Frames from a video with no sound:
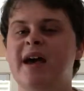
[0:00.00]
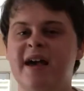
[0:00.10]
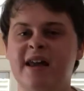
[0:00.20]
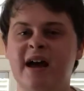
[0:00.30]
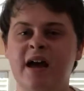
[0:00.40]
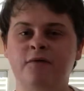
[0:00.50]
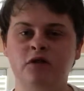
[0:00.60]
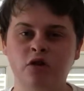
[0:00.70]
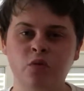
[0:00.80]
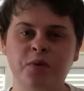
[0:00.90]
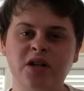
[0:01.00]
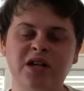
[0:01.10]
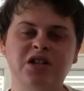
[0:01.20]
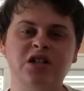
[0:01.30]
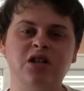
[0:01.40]
And I have two
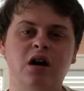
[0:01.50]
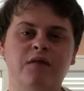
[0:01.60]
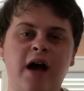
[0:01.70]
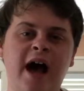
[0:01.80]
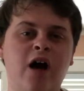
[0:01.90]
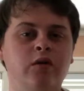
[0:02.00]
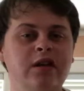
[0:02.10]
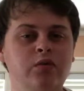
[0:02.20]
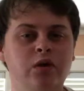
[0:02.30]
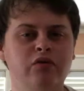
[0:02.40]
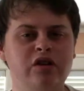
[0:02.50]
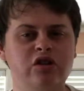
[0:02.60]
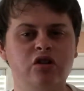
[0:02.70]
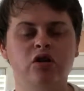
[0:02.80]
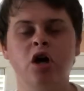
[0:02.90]
predictions of how he will
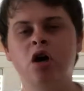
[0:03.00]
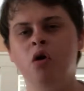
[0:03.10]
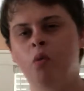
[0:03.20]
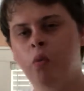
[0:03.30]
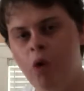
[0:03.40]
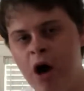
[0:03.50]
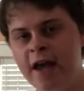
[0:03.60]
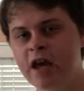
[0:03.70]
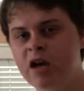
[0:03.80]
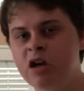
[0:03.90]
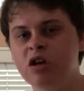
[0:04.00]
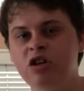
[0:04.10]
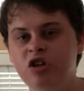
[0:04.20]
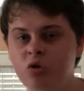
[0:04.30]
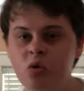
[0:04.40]
return. One
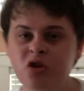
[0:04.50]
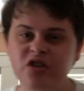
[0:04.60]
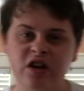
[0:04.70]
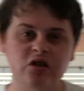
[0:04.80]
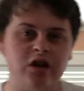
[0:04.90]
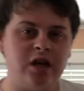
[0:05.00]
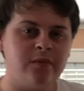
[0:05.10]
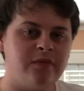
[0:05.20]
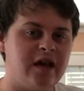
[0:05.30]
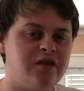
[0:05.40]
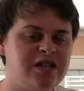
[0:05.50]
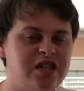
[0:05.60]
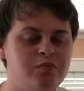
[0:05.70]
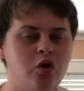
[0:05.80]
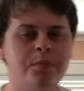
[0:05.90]
huge theory. Now this
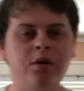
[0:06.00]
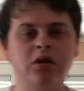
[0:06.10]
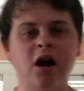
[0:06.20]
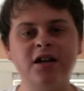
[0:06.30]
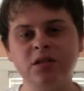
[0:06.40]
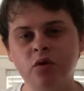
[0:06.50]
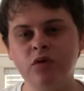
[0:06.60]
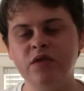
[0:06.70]
is more plausible.